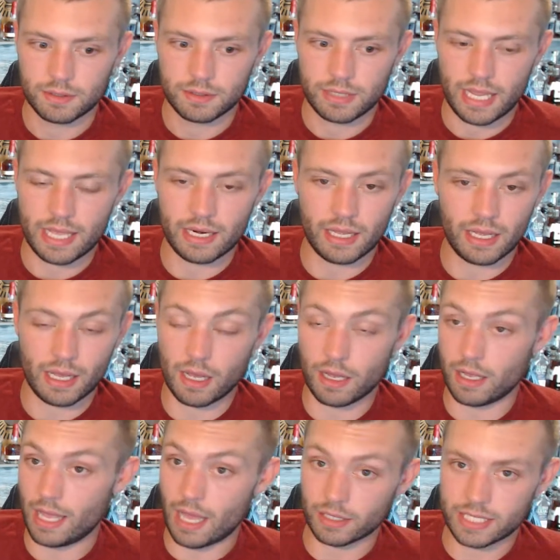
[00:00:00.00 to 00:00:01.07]
And
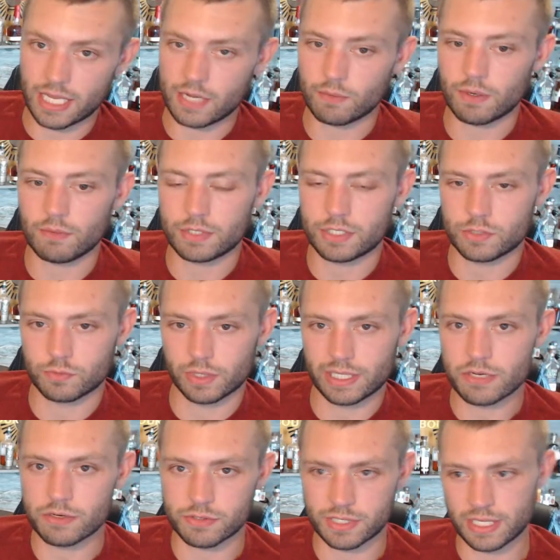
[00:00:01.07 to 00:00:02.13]
I'll tell you what, which is really
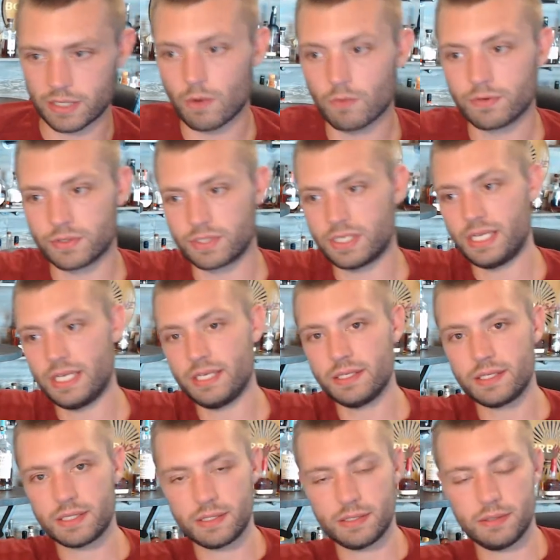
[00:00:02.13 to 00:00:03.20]
interesting.
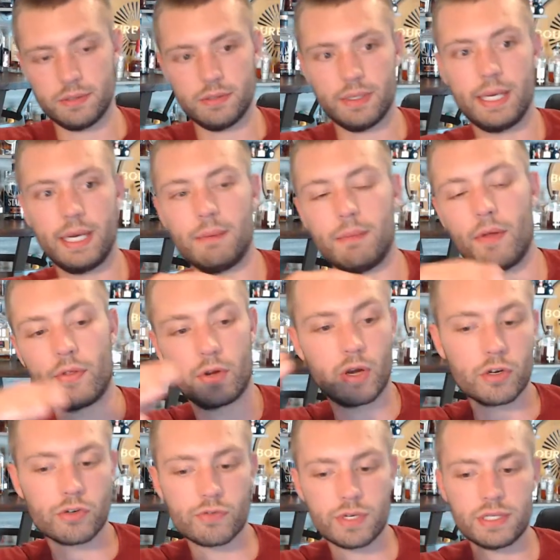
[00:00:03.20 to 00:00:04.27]
Overseas, other
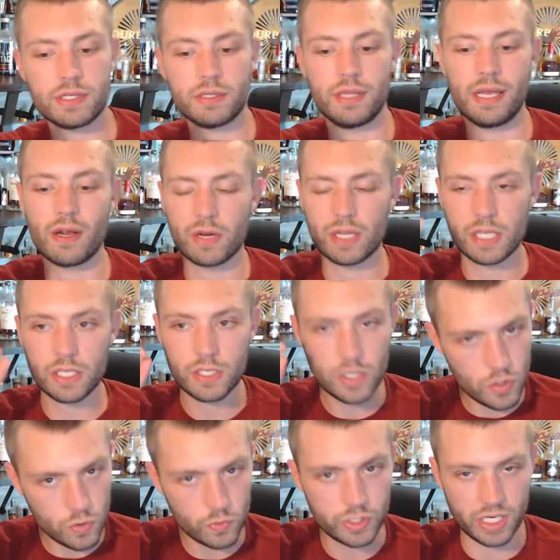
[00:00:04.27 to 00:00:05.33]
countries, they are
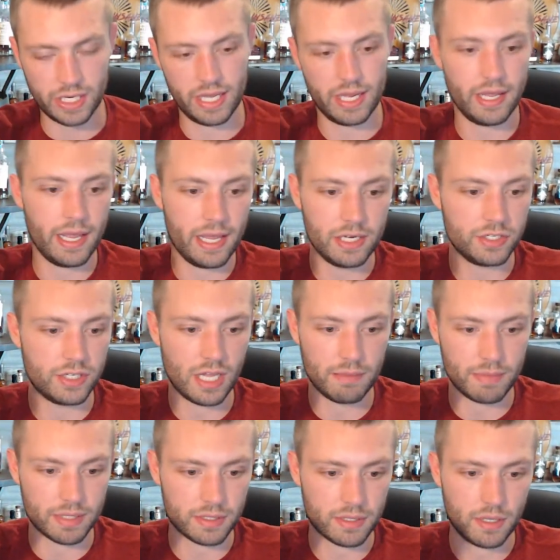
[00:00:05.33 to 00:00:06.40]
huge on age
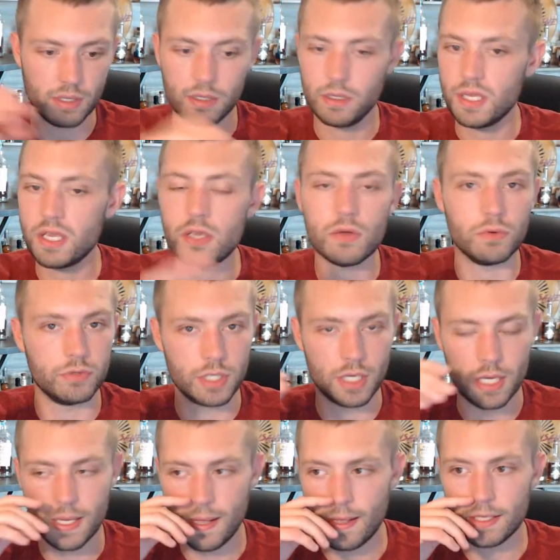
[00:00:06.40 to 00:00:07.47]
statements. Huge.
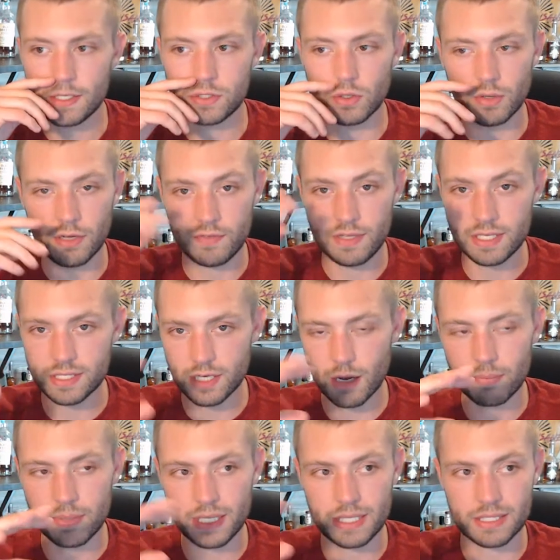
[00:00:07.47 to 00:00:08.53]
So, if these
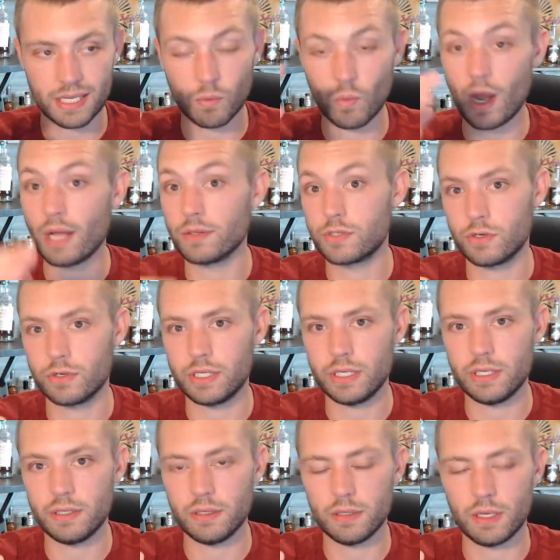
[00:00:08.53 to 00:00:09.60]
companies like Wild
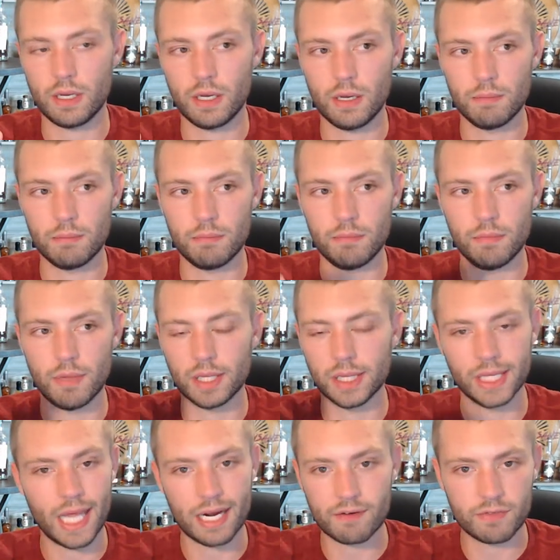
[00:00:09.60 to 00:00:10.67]
Turkey, a
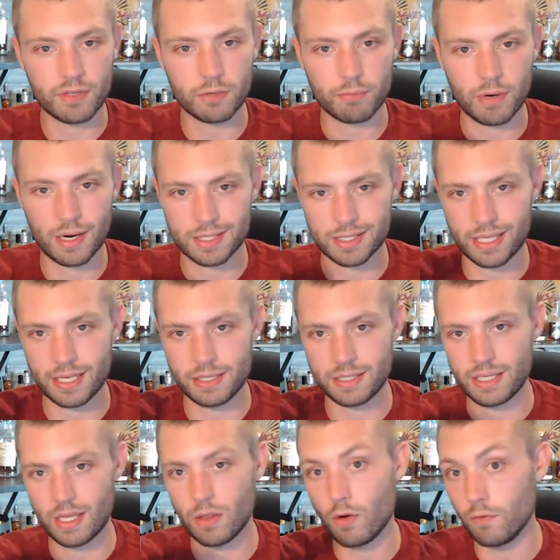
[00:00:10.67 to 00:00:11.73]
lot of their products they
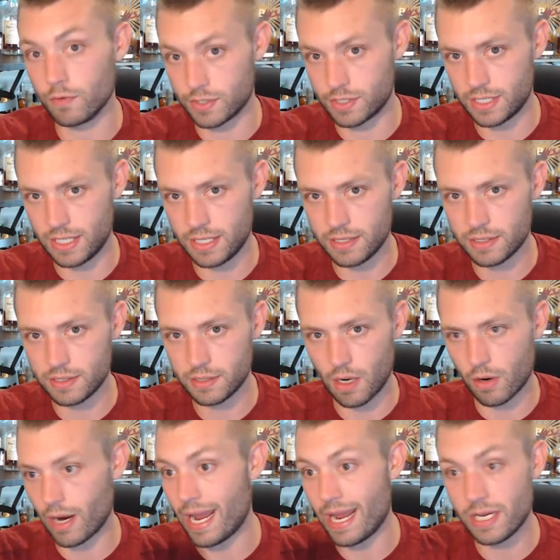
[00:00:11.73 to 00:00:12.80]
sell overseas
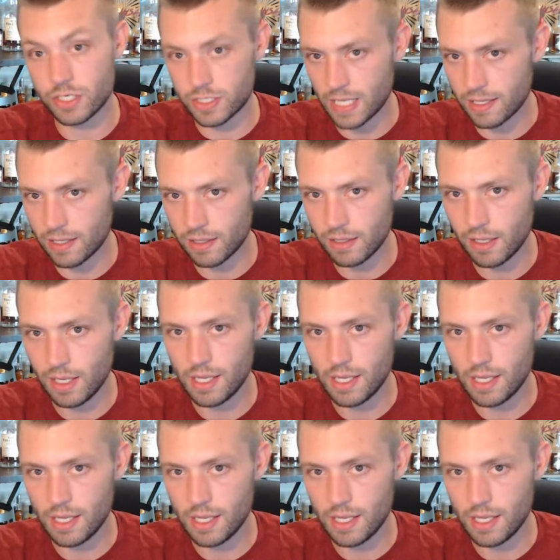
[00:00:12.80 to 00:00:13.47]
are age stated,